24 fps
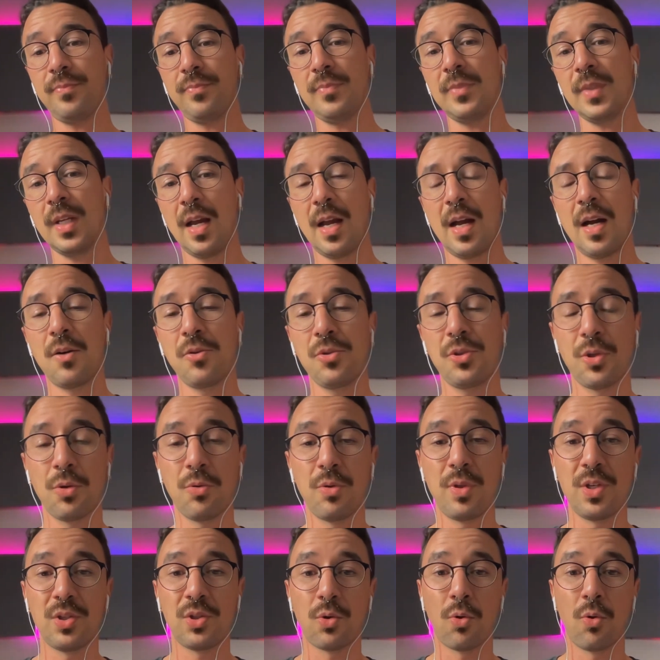also
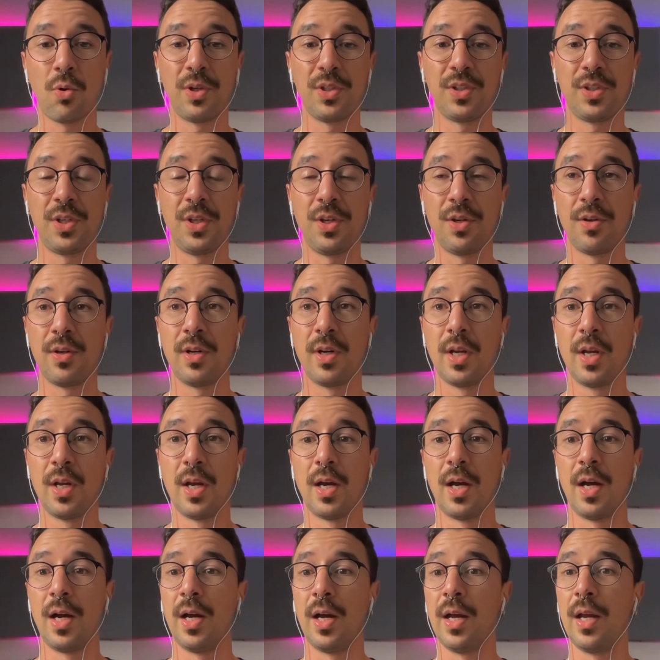this course here
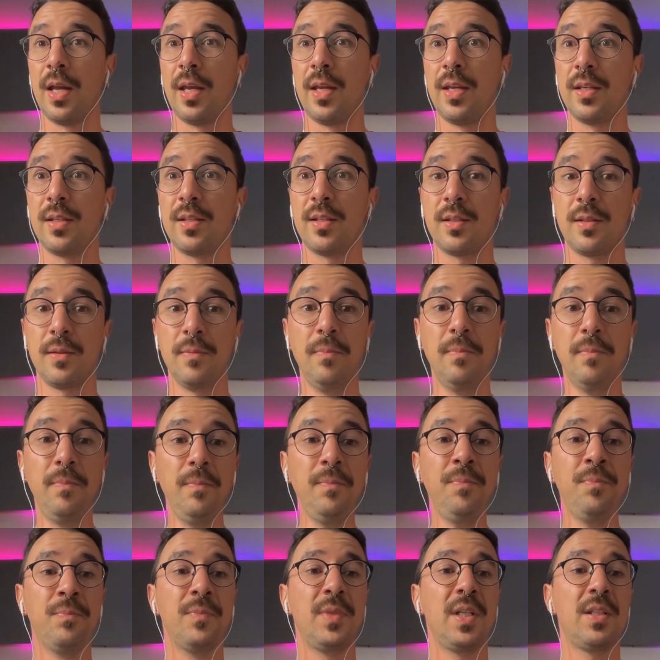is
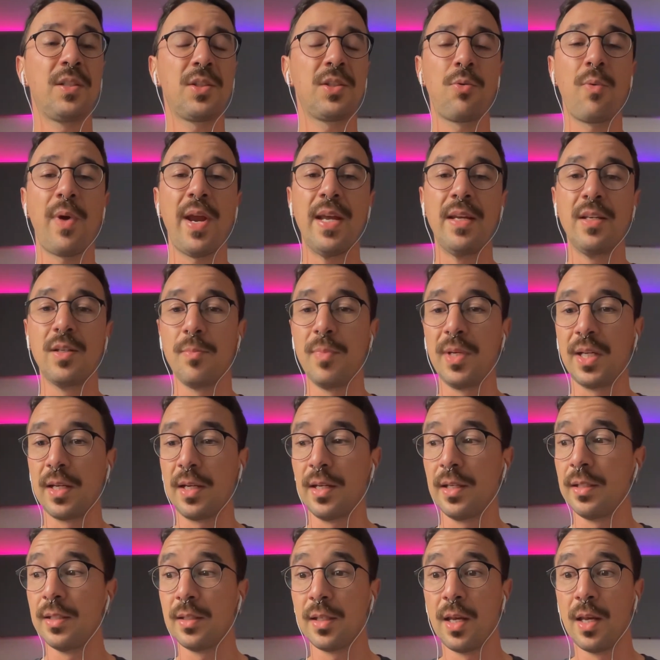is great
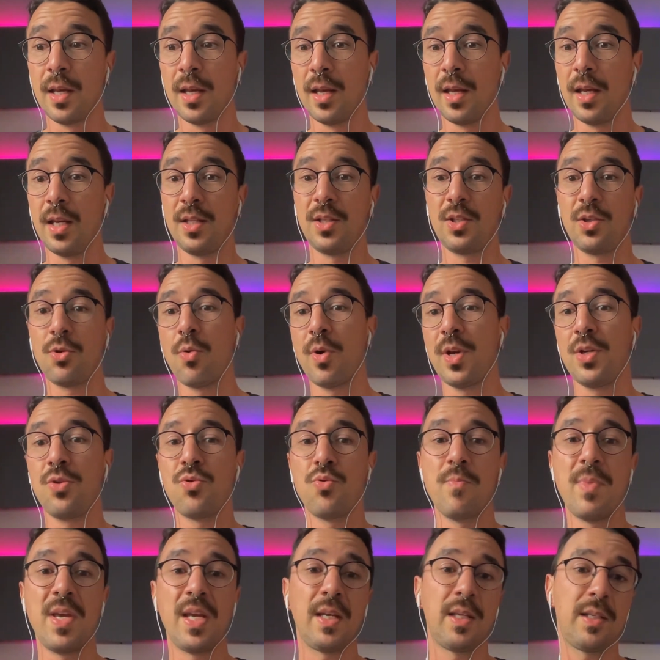because it's going to
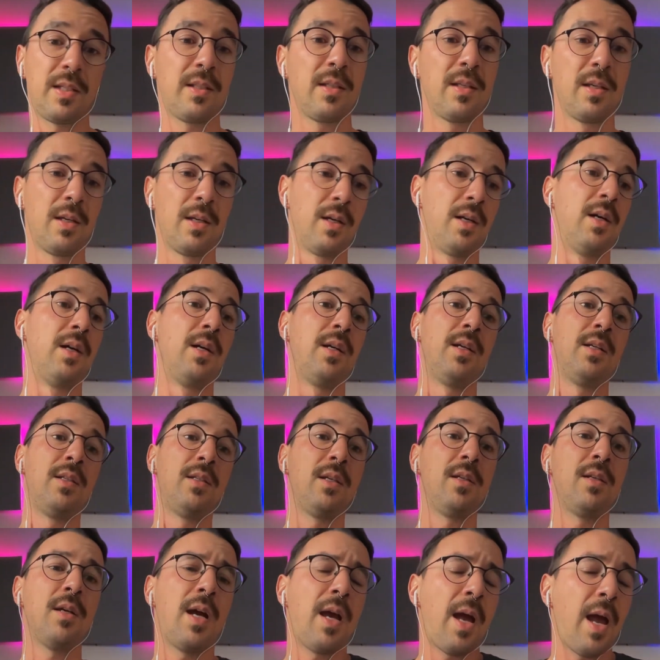mix.
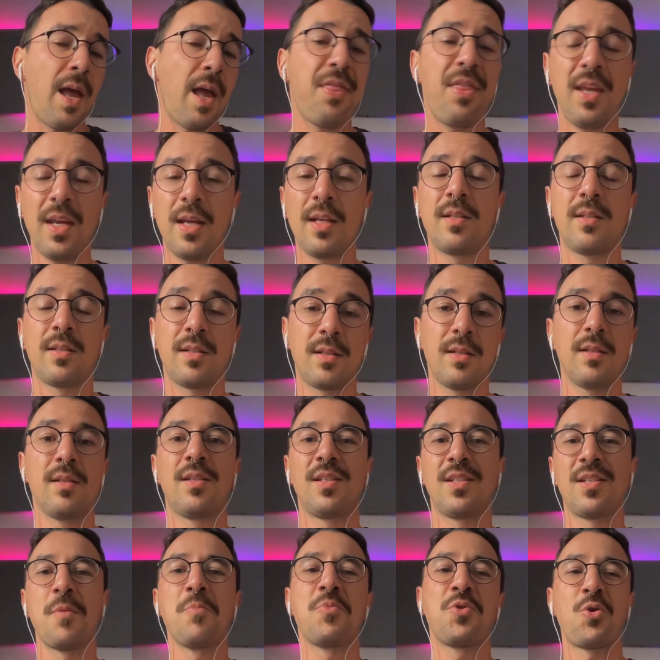I think it's
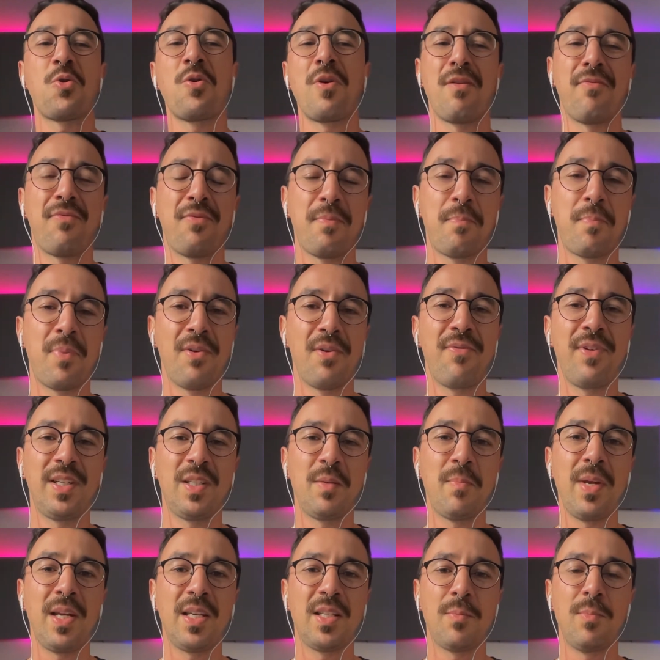some sort of perfect
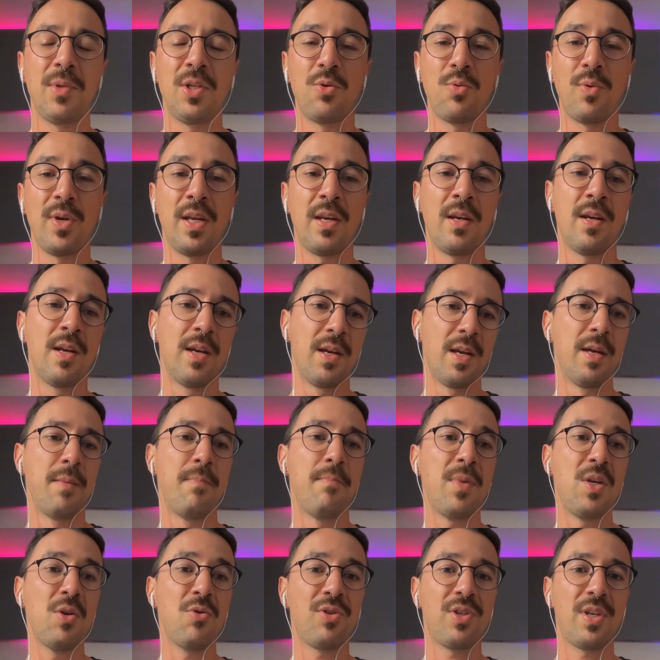mix between
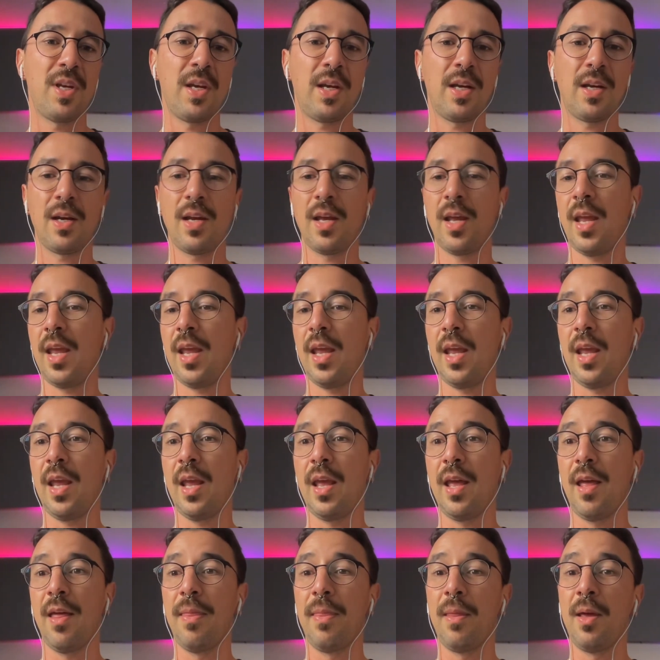music and